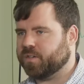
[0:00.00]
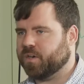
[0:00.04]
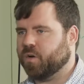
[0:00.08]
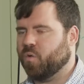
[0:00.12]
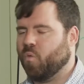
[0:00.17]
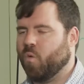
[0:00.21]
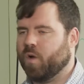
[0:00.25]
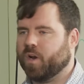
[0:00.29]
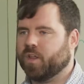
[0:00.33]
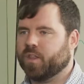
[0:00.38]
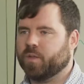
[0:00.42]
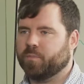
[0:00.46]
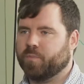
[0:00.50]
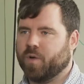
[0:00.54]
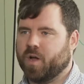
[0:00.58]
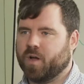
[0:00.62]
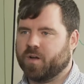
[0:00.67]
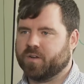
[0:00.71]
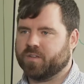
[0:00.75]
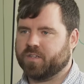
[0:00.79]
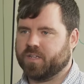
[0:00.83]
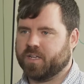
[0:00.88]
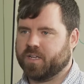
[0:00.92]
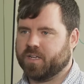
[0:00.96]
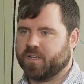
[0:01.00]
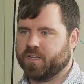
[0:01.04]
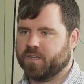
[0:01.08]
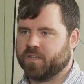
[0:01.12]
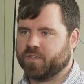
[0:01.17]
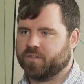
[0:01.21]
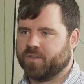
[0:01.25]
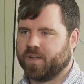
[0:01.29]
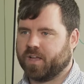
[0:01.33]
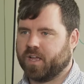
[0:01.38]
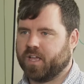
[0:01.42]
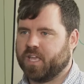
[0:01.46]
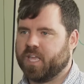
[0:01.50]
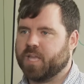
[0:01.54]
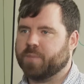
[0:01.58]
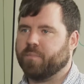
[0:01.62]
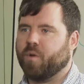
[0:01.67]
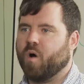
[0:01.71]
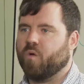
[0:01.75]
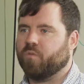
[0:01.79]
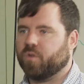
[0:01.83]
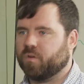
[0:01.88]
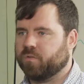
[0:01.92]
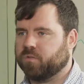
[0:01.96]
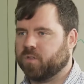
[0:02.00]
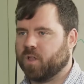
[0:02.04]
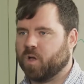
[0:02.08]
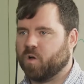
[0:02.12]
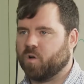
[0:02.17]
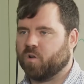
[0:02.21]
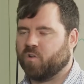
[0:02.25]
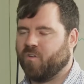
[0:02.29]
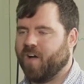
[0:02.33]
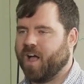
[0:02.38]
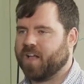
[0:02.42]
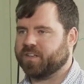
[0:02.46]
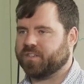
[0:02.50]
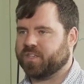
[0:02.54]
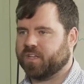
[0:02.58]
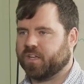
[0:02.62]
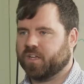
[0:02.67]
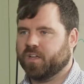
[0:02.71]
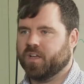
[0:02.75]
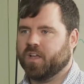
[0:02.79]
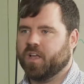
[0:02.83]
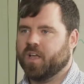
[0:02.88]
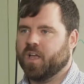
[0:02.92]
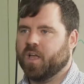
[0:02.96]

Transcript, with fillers: You know, one of the bugs is like a heap overflow, a classic